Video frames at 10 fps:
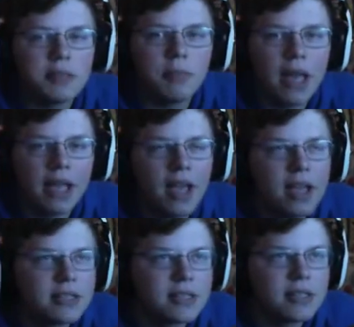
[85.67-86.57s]
Alright, last pack,
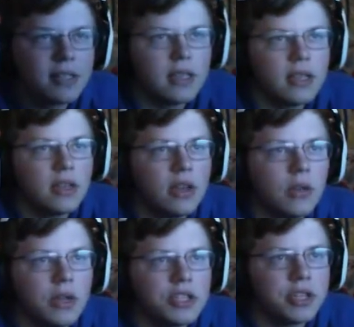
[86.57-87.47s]
guys.
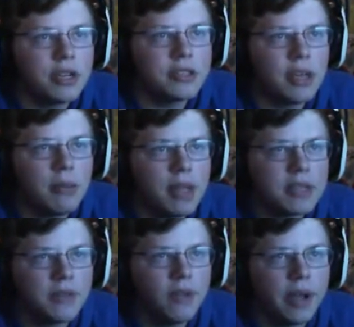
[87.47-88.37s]
No legendaries yet,
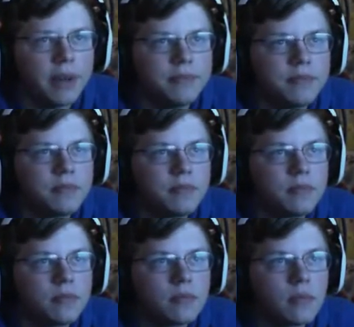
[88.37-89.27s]
but that's fine.
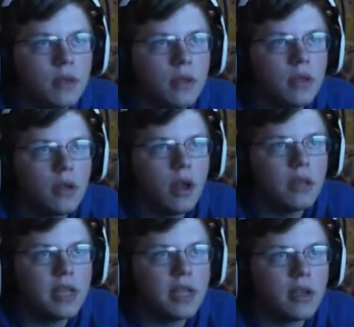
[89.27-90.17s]

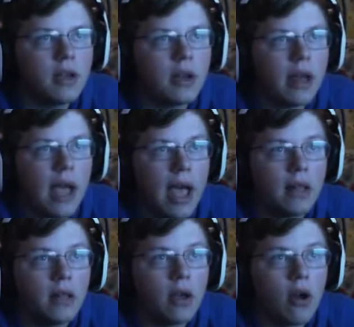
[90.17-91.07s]
I'll take an
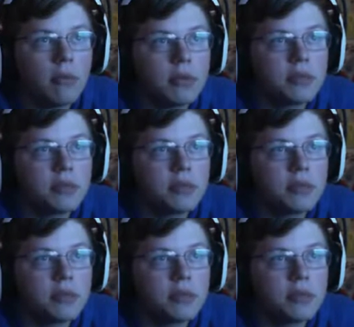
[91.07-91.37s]
ally